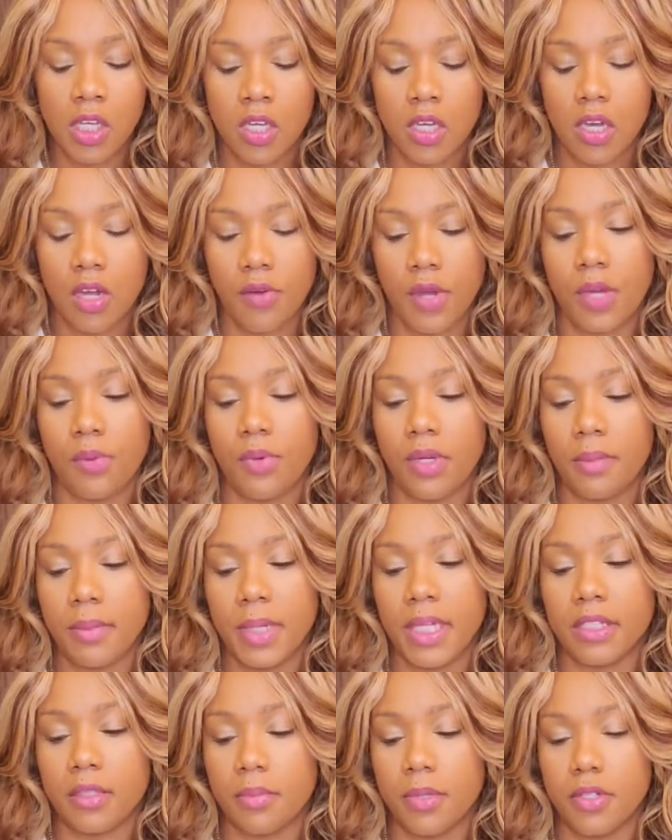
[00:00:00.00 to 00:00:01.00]
All right, what
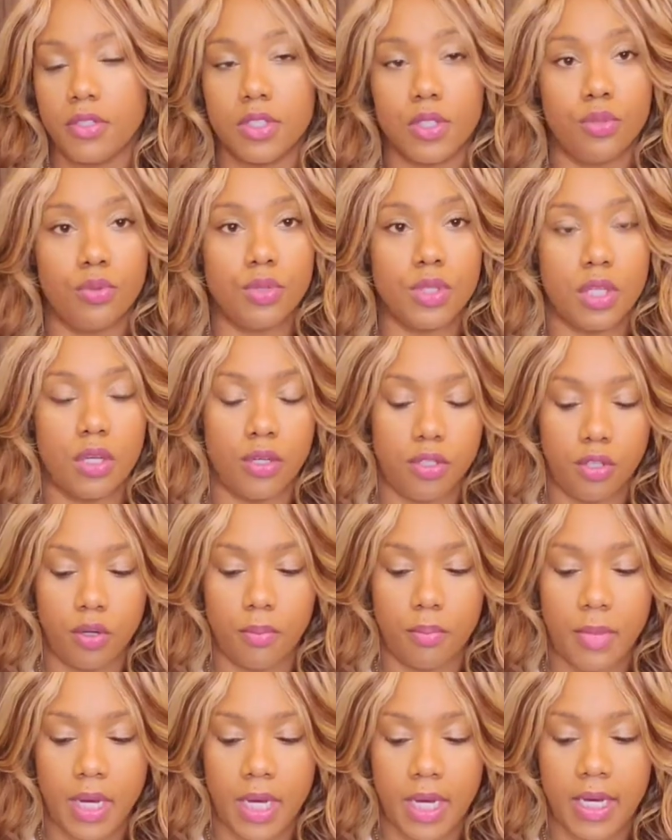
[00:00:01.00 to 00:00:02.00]
about the person who's on your
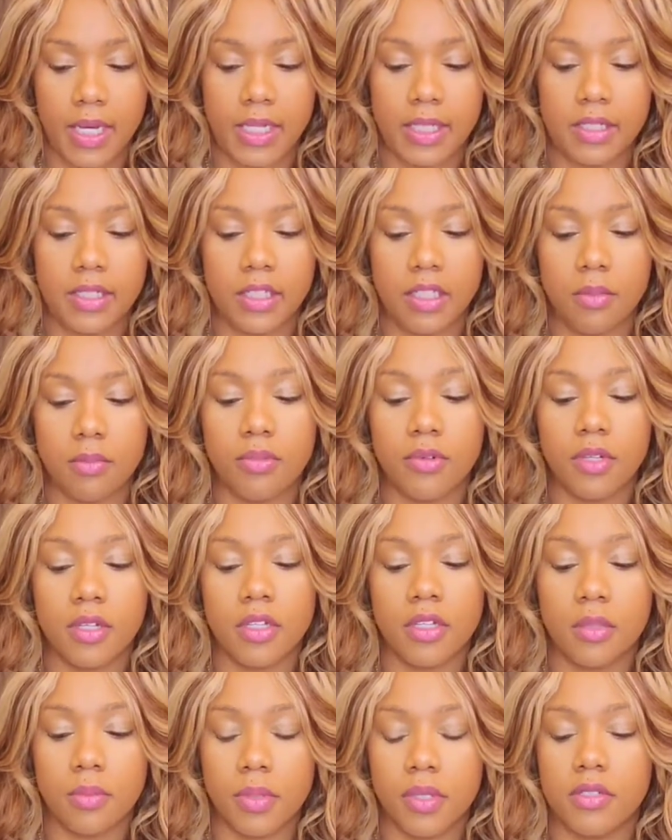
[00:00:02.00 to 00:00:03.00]
mind, Libra?
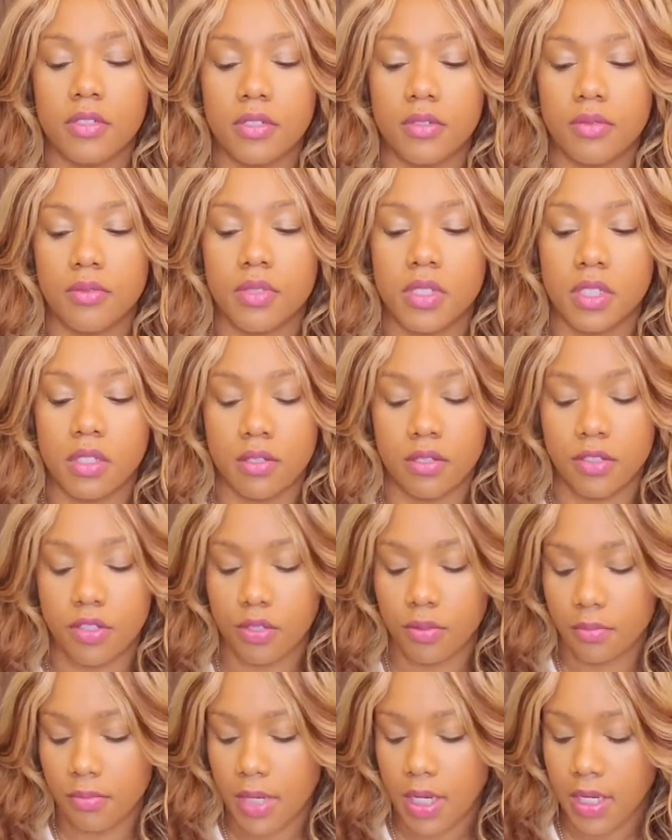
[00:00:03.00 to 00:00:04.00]
The person who is on
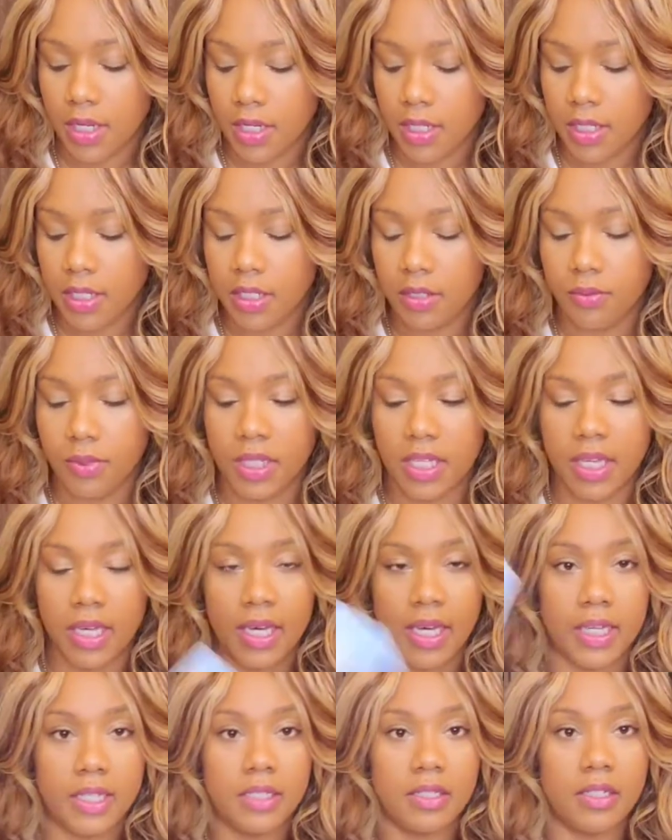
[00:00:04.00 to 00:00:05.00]
your mind, we
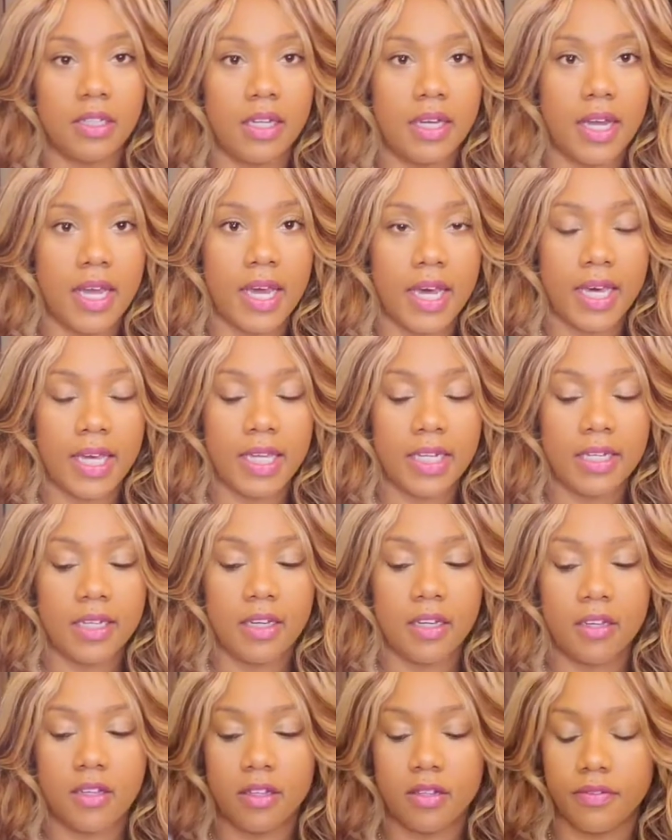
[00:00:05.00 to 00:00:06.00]
got Nine
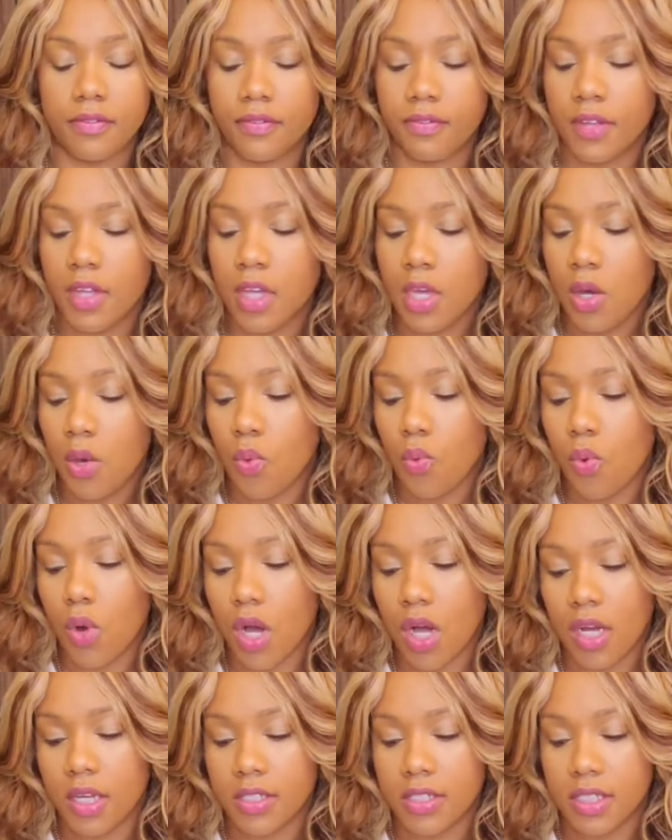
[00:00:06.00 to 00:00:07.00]
of
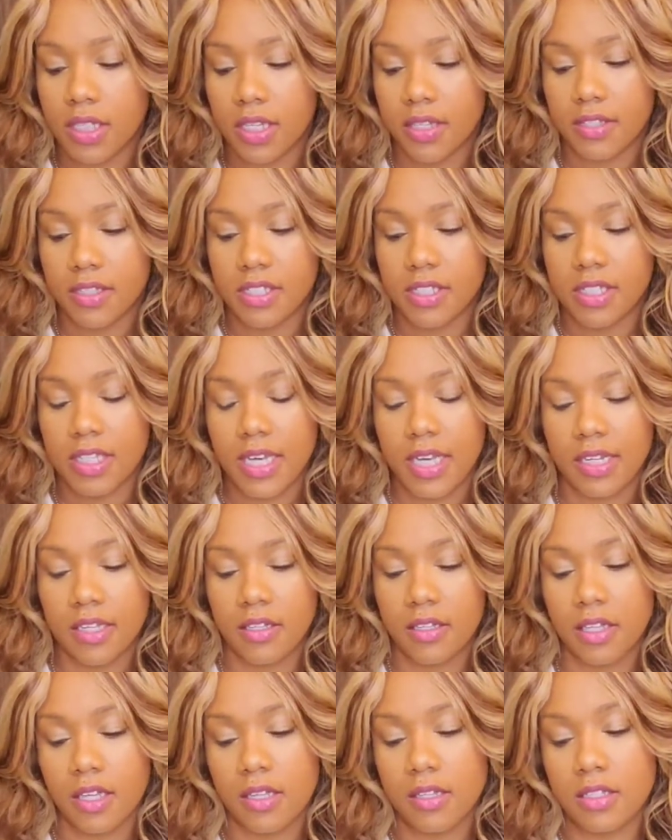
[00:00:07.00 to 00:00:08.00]
Wands. Yeah, this kind
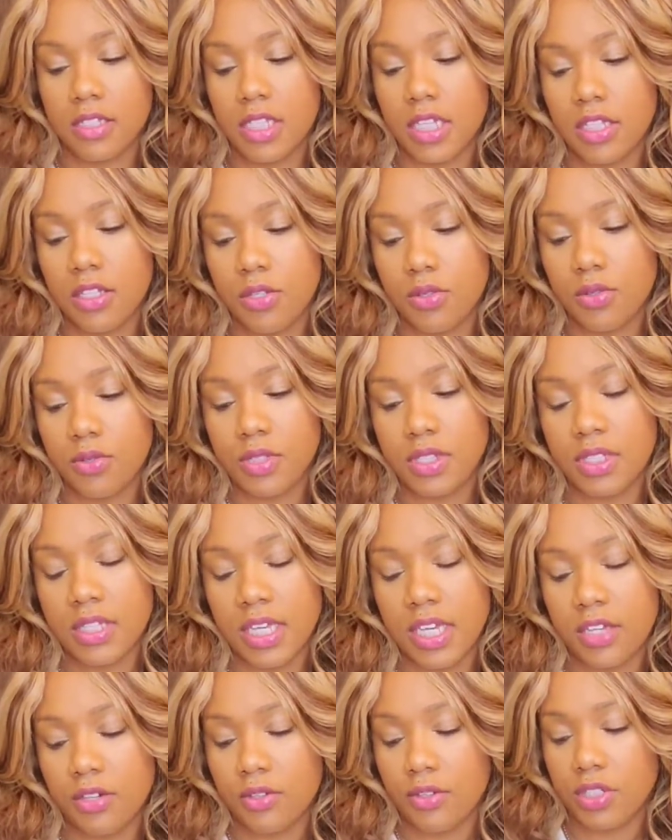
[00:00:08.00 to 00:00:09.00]
of continues the
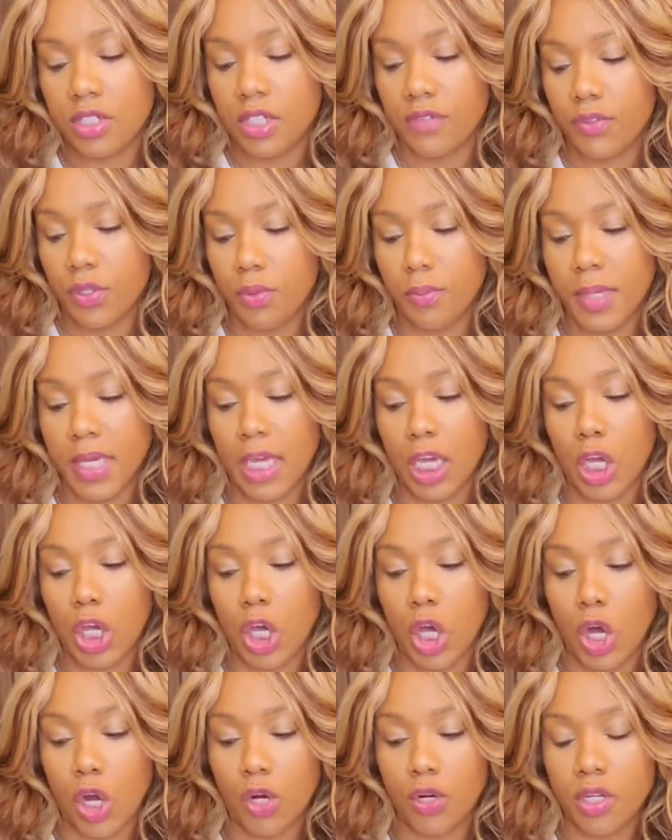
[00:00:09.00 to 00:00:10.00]
energy of you being
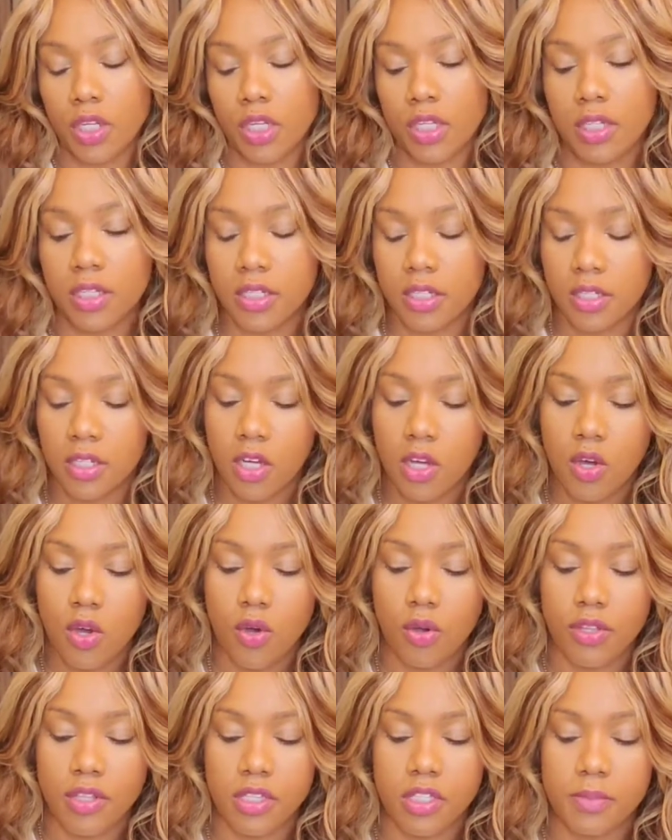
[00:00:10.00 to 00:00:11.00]
guarded,
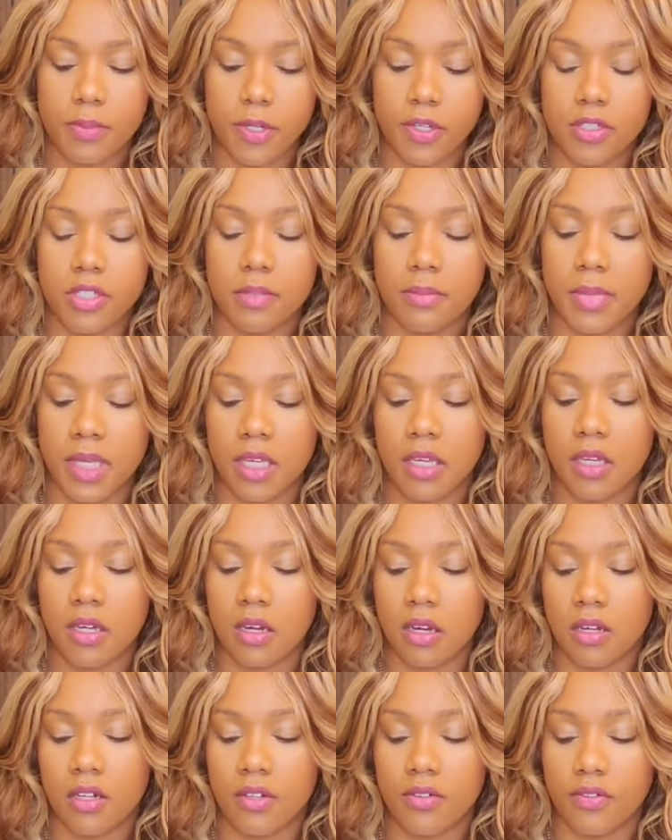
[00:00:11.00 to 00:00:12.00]
or this person being
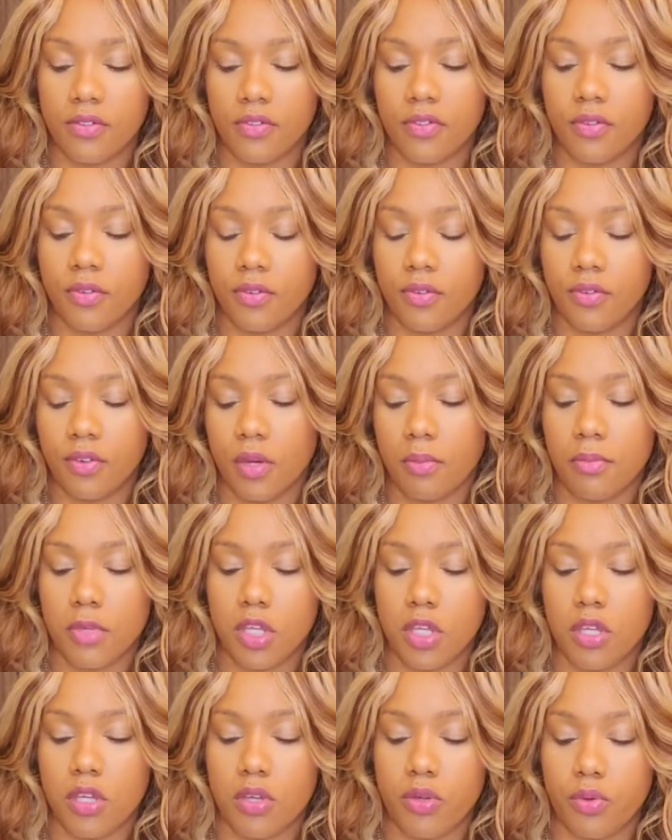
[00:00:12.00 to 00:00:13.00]
guarded from
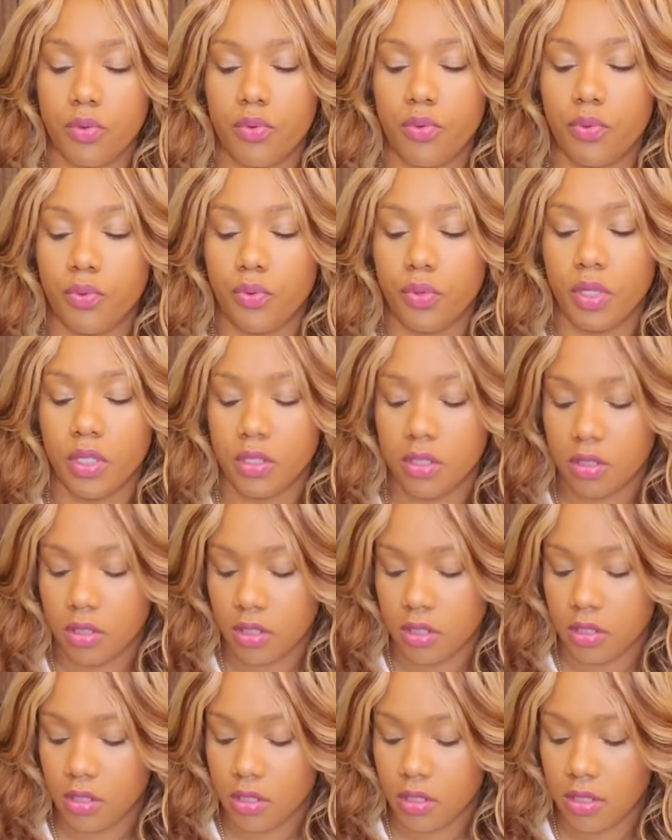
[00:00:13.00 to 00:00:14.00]
you.
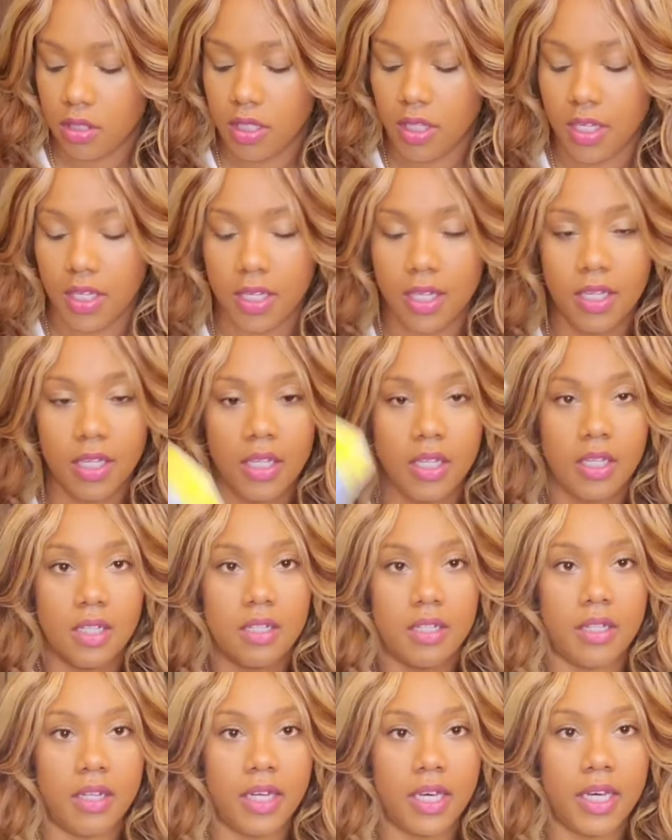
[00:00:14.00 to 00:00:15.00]
Let's see.
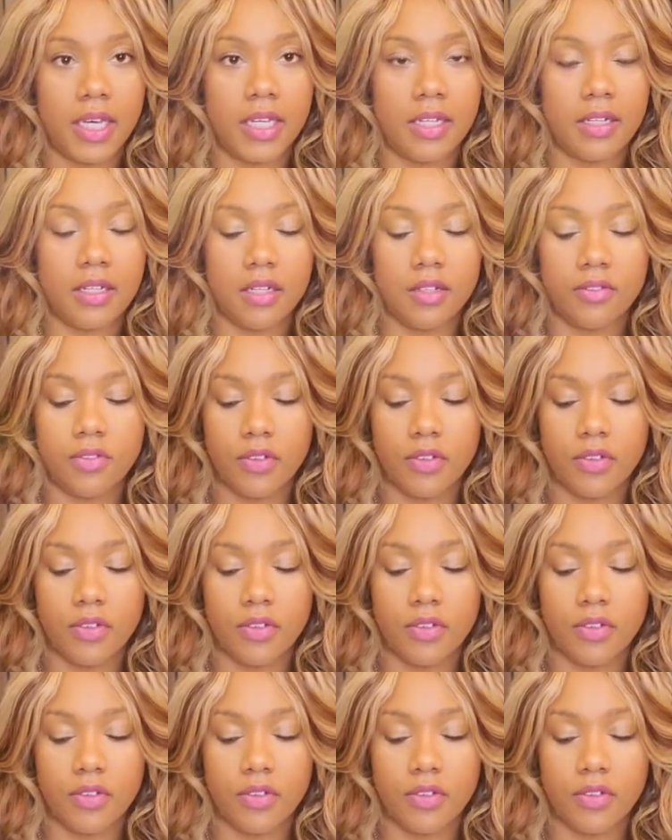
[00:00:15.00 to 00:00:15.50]
Nine of